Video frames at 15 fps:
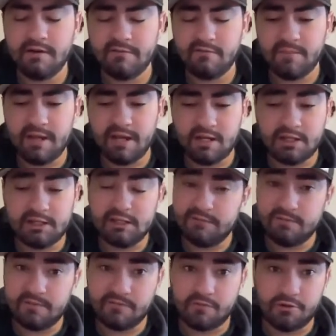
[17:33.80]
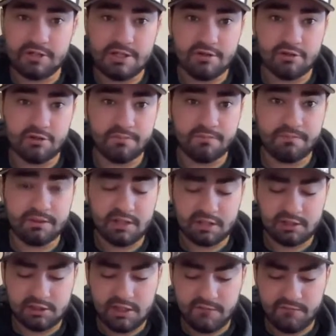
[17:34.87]
made a cliff before either, but a
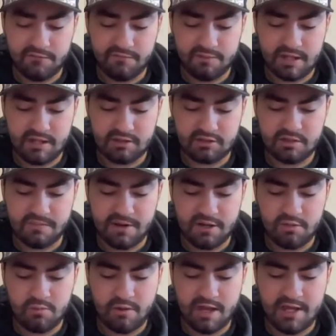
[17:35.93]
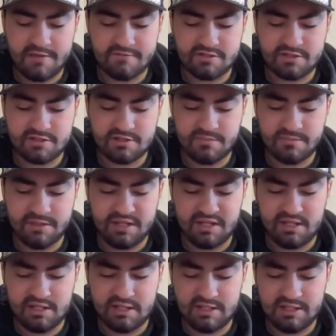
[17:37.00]
cliff compared to waves is a little bit
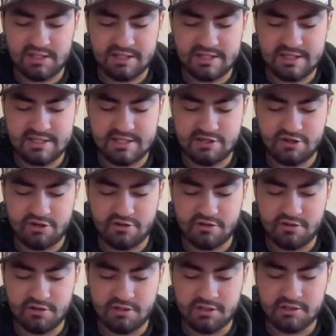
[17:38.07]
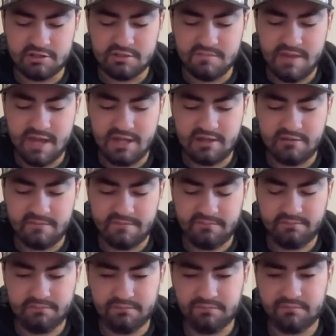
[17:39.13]
easier to make.
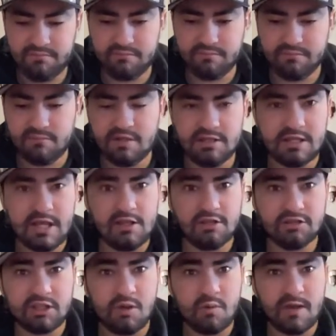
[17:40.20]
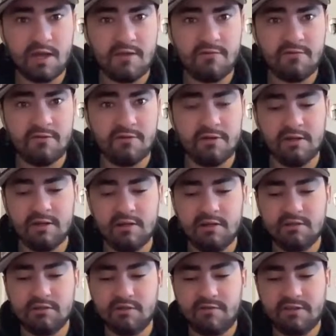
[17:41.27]
I think that looks like a wave.
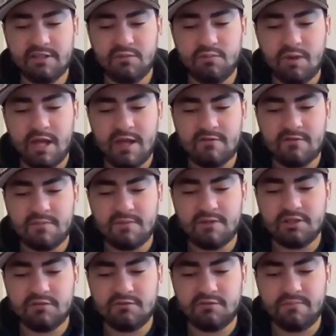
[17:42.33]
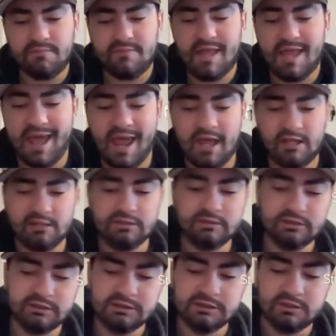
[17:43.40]
So if I did waves, a bunch of them,
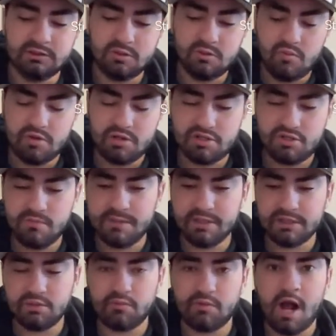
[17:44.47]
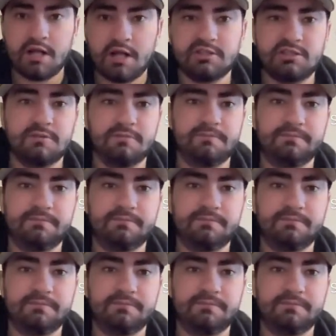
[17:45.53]
we'll just do a bunch of rocks.